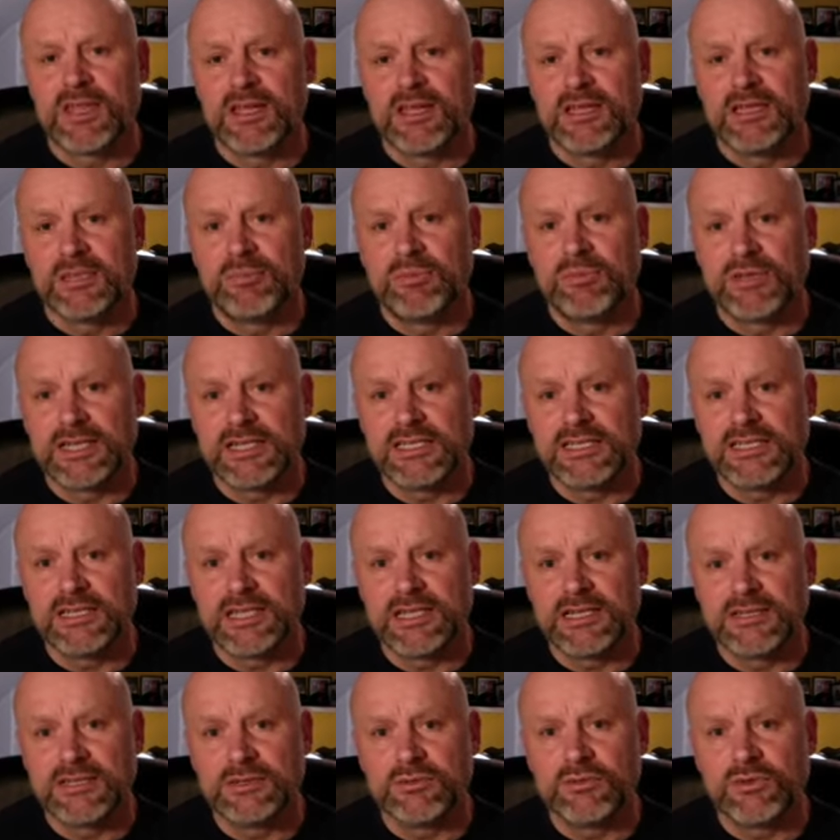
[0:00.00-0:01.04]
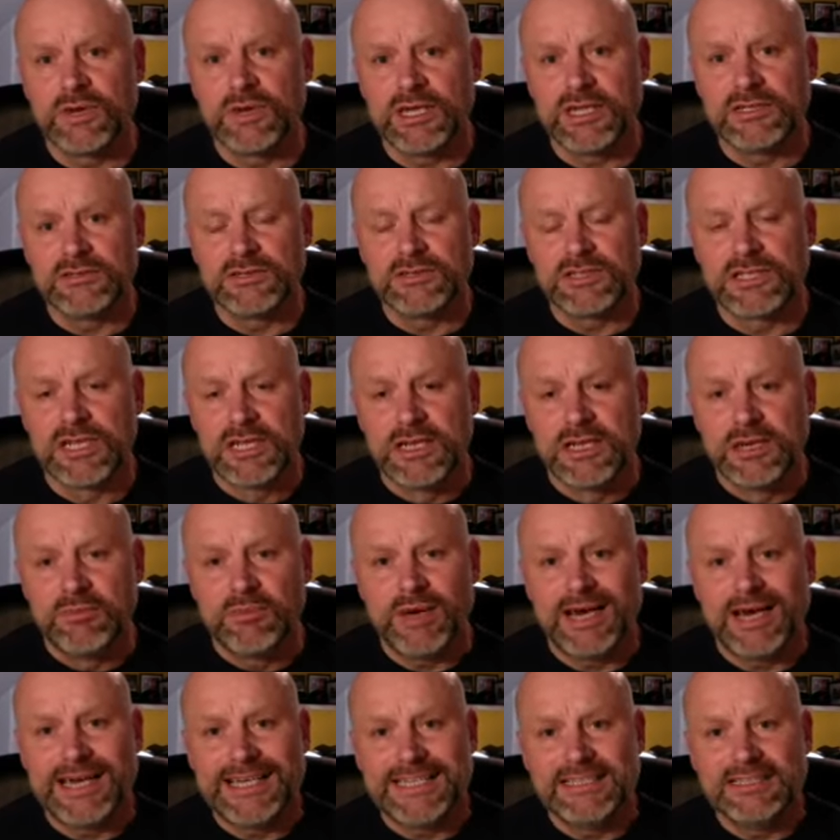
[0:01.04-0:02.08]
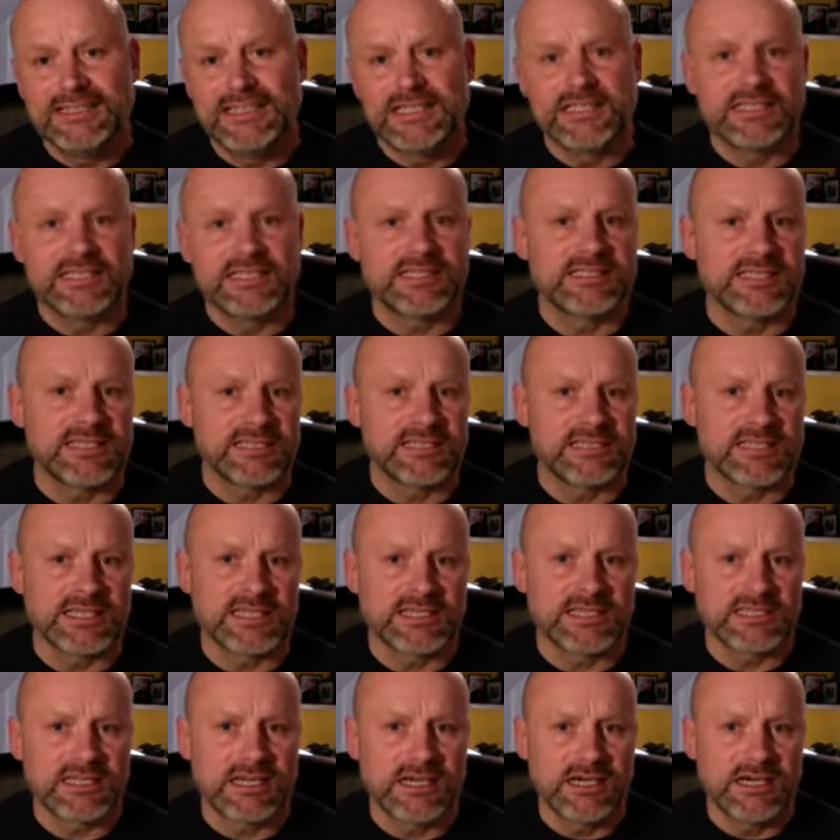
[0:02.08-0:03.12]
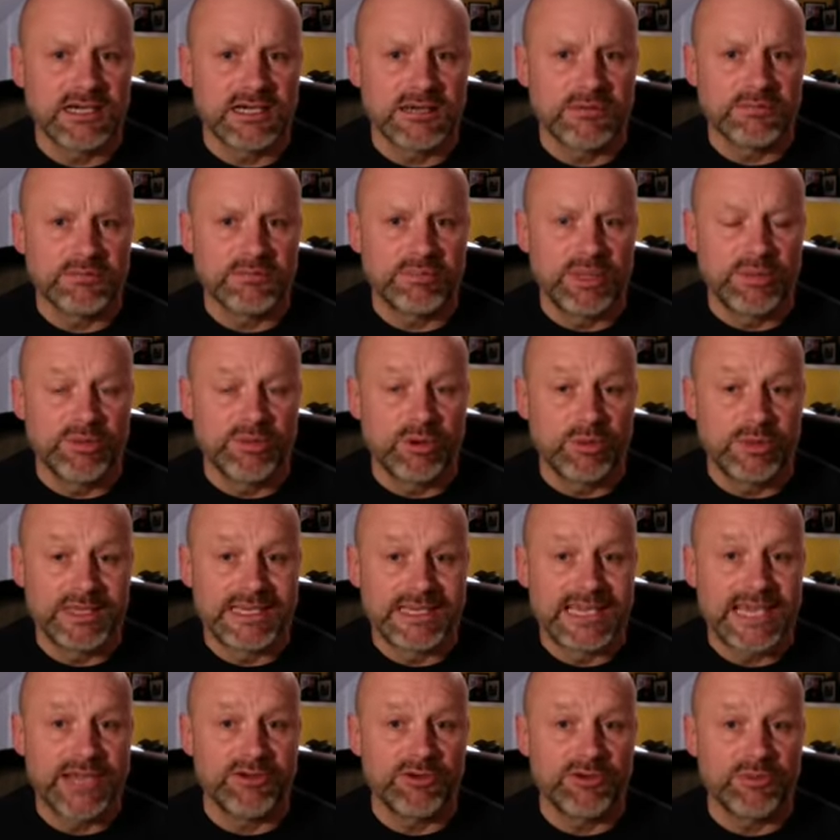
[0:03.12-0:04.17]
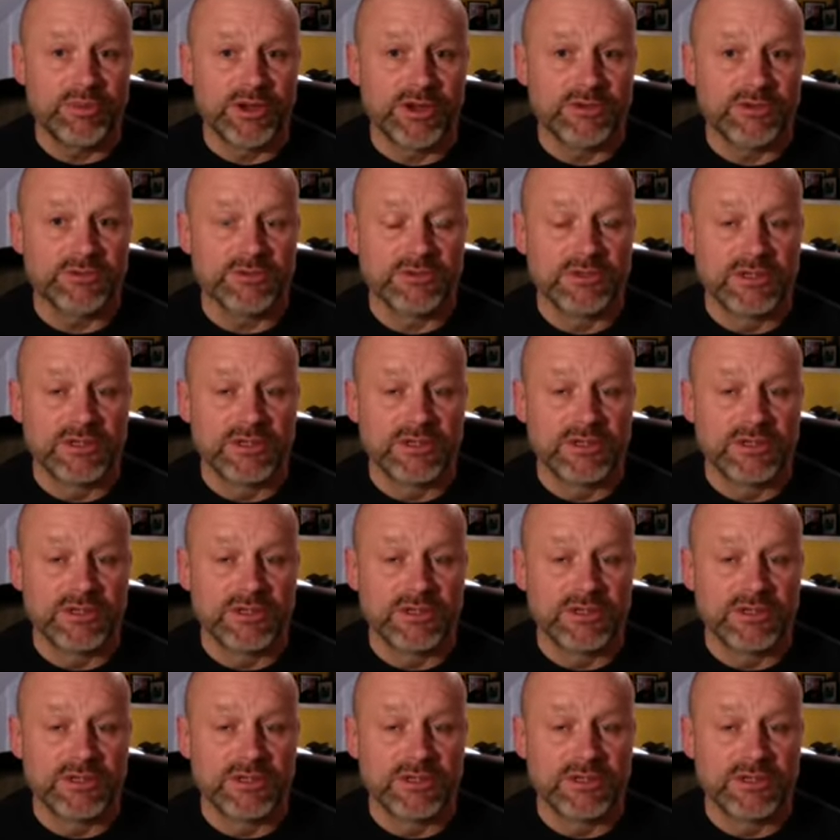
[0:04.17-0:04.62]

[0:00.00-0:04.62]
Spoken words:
the police in England and Wales. Behind these statistics are people we care about.